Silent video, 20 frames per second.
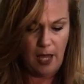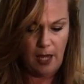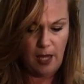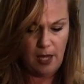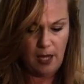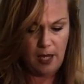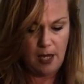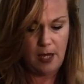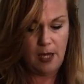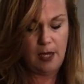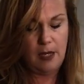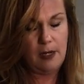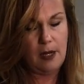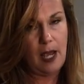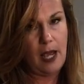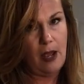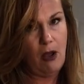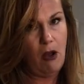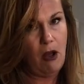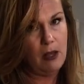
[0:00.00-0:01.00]
and
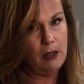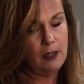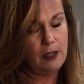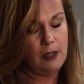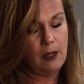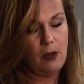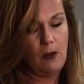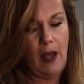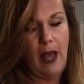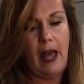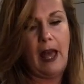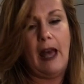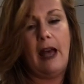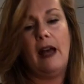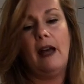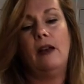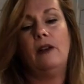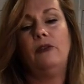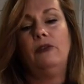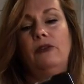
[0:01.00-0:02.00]
I also
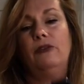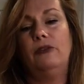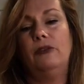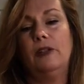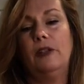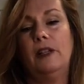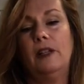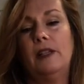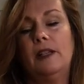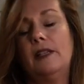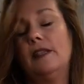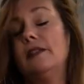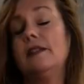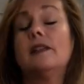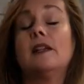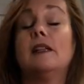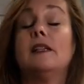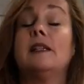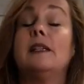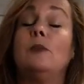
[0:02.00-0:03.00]
have, and this is
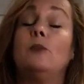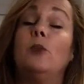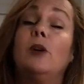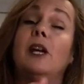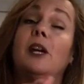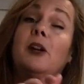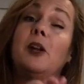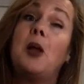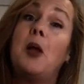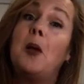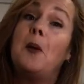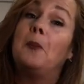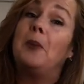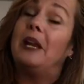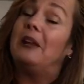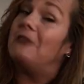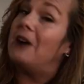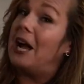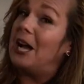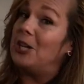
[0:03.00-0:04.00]
going to seem weird, but
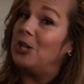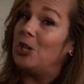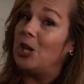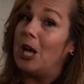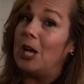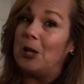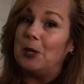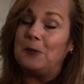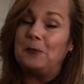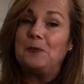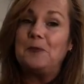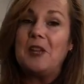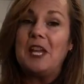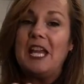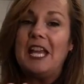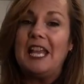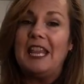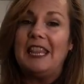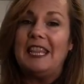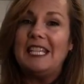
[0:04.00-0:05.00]
I have eyeshadow.
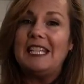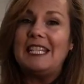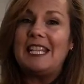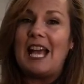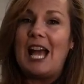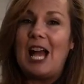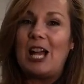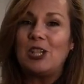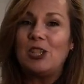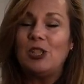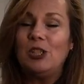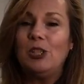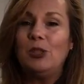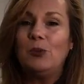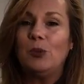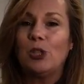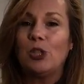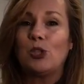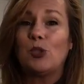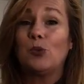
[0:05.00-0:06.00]
This actually
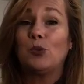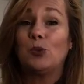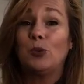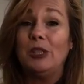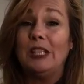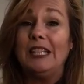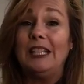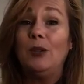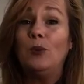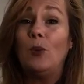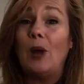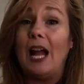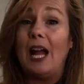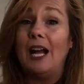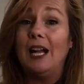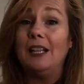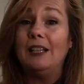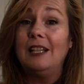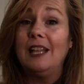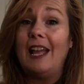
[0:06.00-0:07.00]
works really
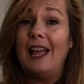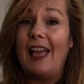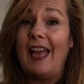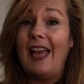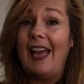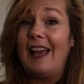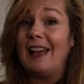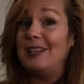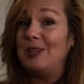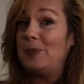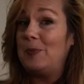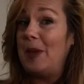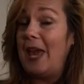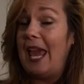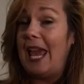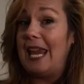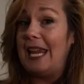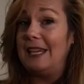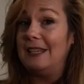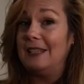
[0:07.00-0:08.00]
well as
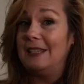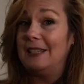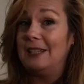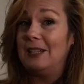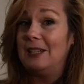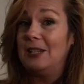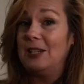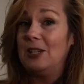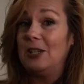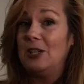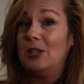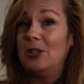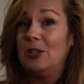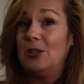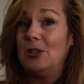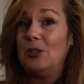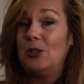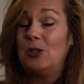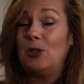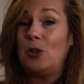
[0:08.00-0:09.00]
paint.
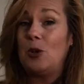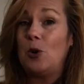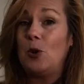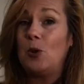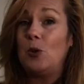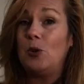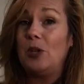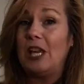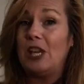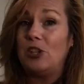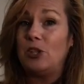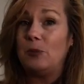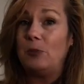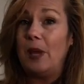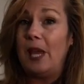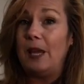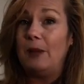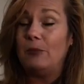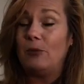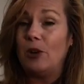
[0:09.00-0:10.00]
So you get your
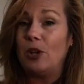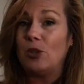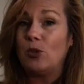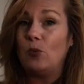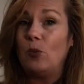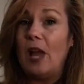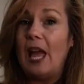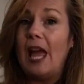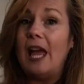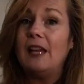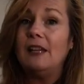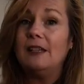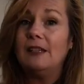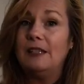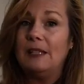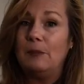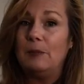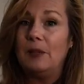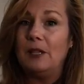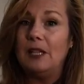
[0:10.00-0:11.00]
paintbrush wet,
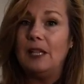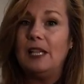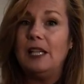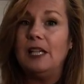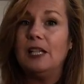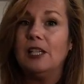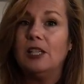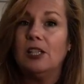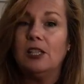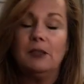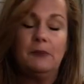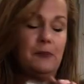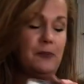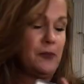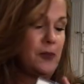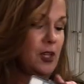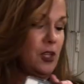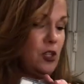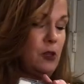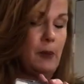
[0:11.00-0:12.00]
dip it in here,
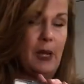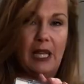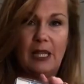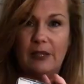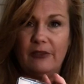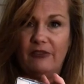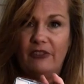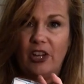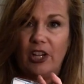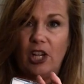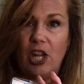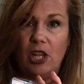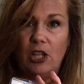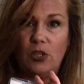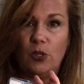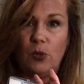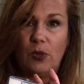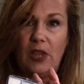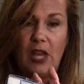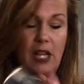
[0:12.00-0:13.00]
and you make some fun
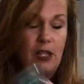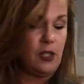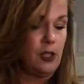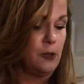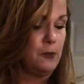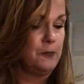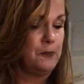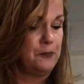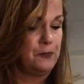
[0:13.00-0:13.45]
colors with that too.